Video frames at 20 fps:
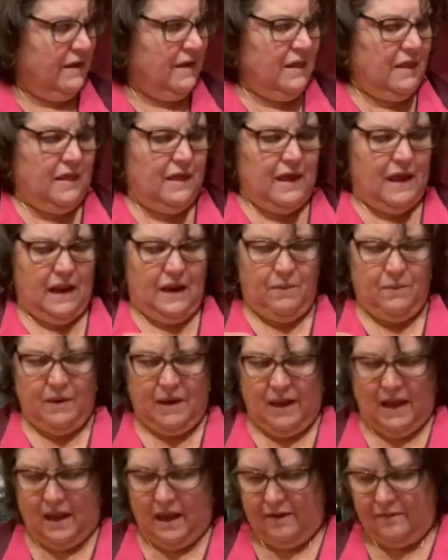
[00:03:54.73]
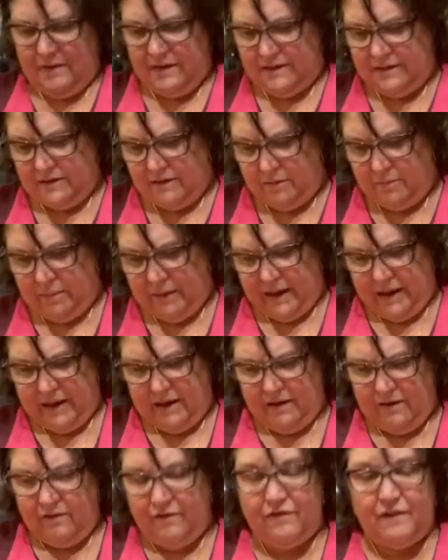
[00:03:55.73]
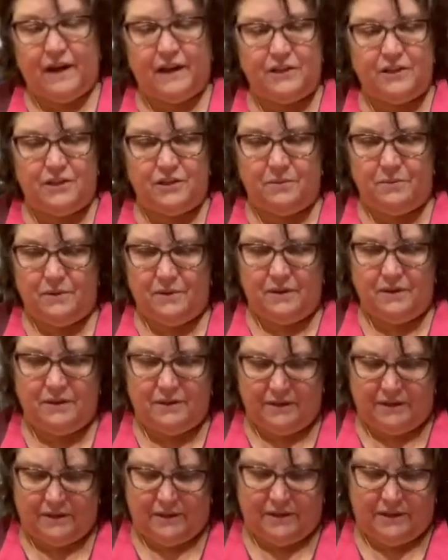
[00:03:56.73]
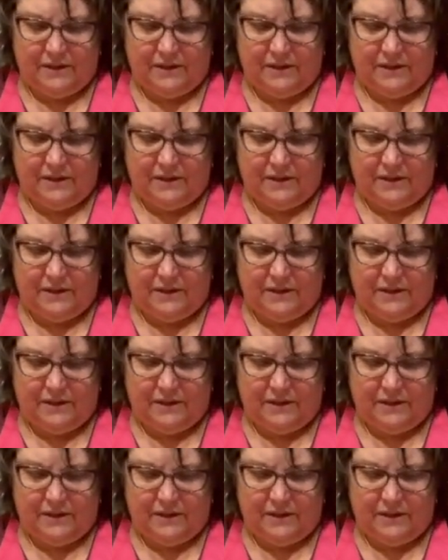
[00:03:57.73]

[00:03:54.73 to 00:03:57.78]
Then we have this little bag of vegetables.